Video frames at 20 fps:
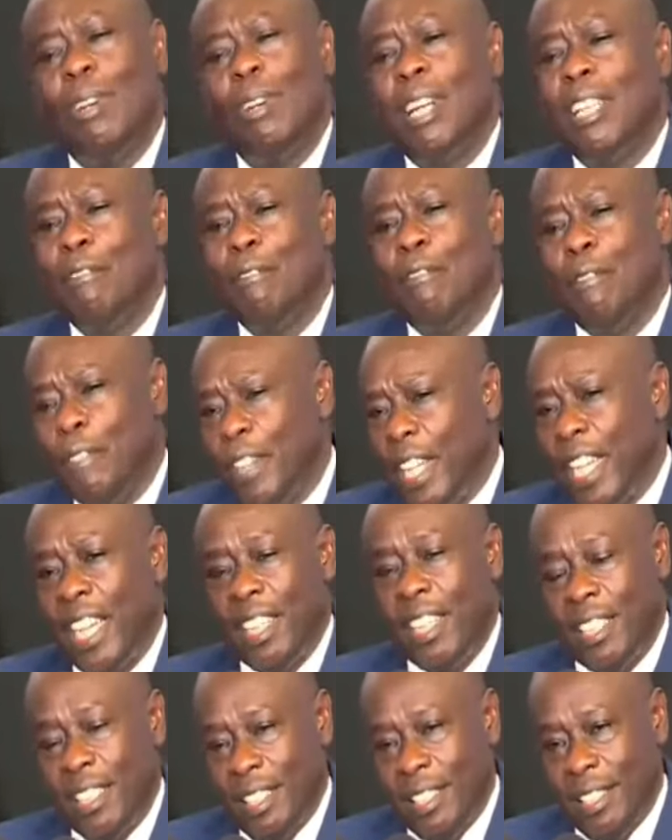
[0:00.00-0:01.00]
How
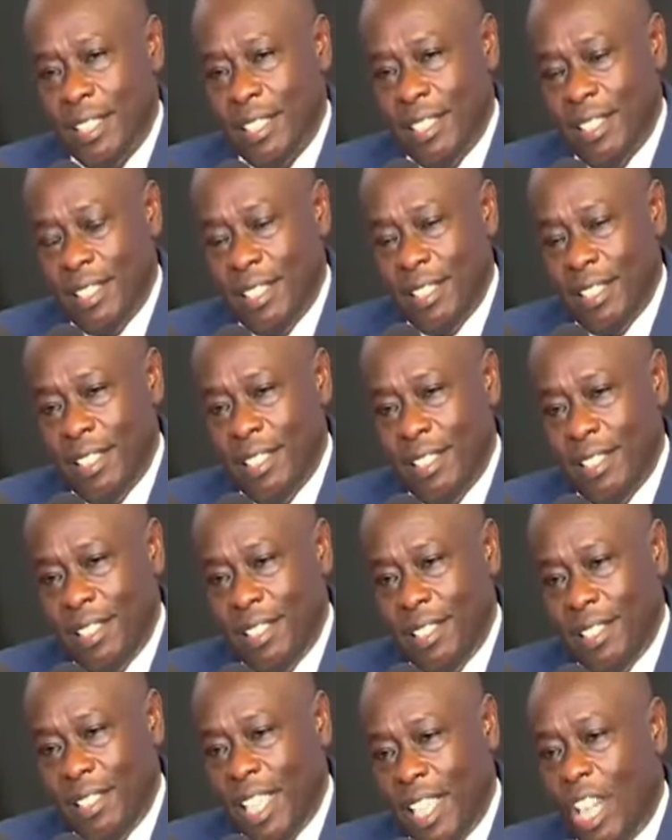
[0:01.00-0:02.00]
unfair,
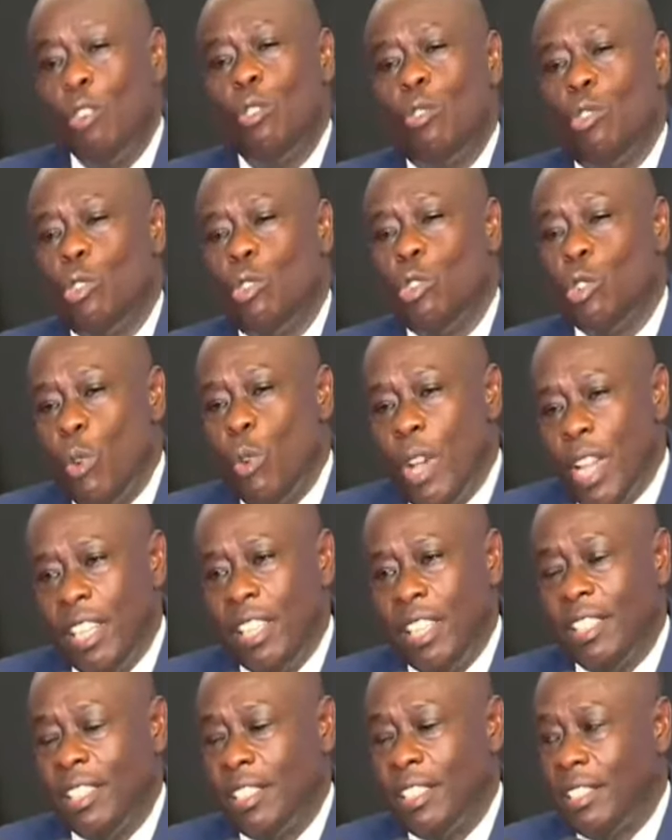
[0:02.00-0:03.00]
how
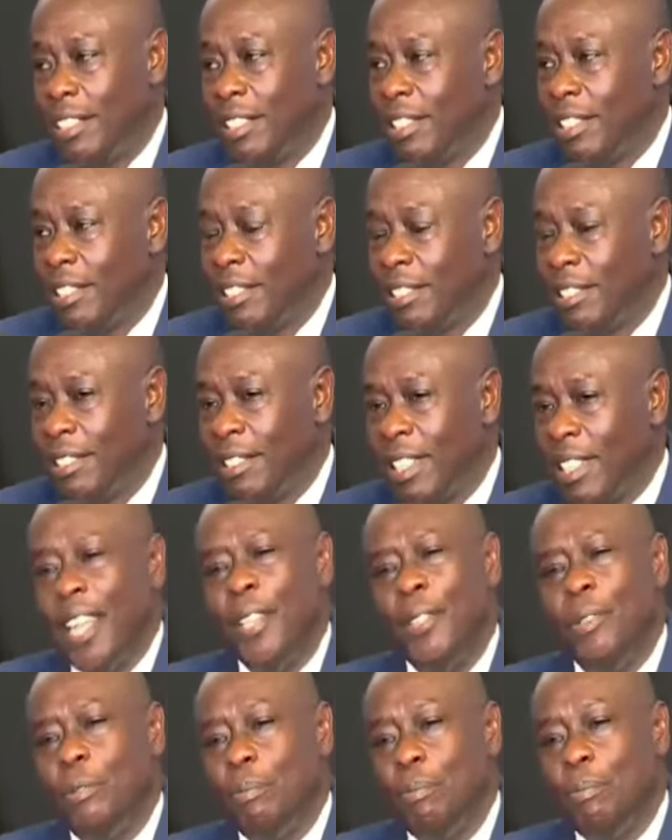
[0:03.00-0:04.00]
cruel
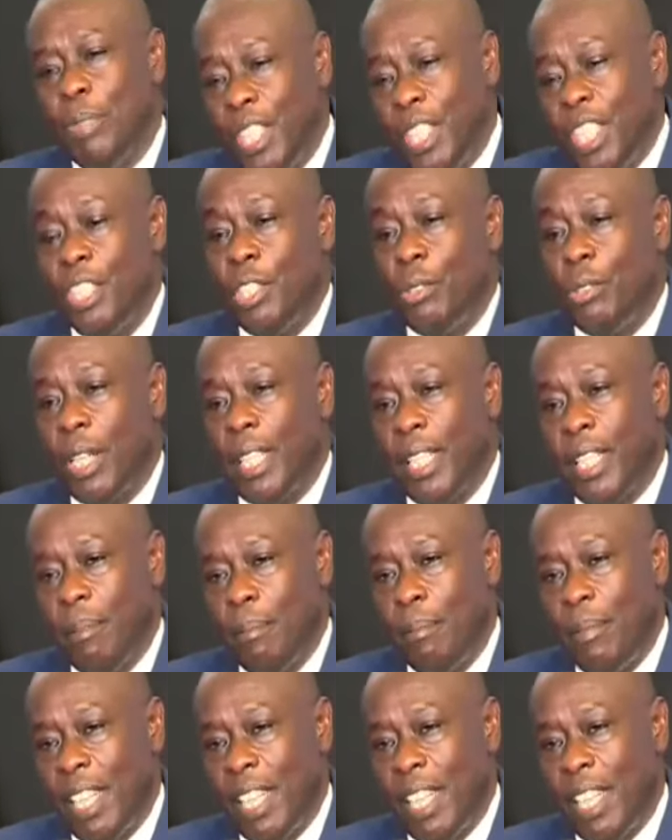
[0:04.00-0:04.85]
can you be to